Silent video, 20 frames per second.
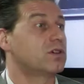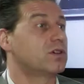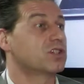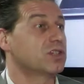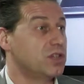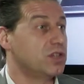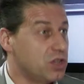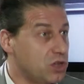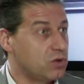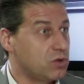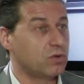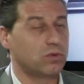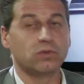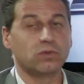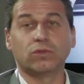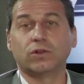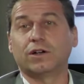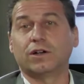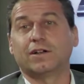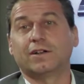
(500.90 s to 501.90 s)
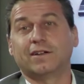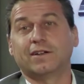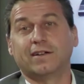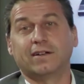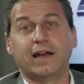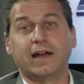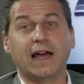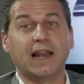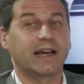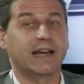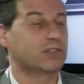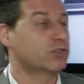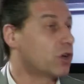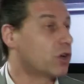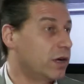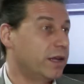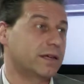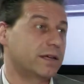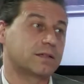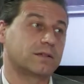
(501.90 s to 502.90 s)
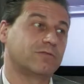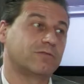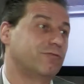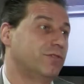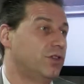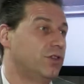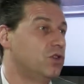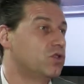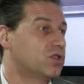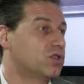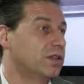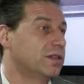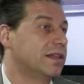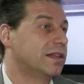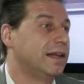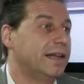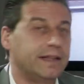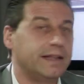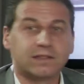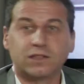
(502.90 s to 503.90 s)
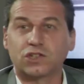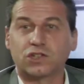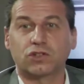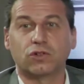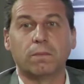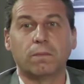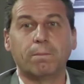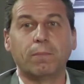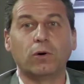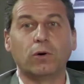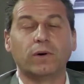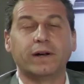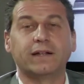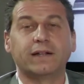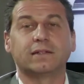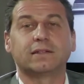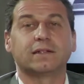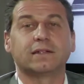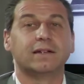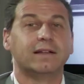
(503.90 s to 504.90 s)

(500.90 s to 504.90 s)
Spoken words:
a new electronic using the latest component,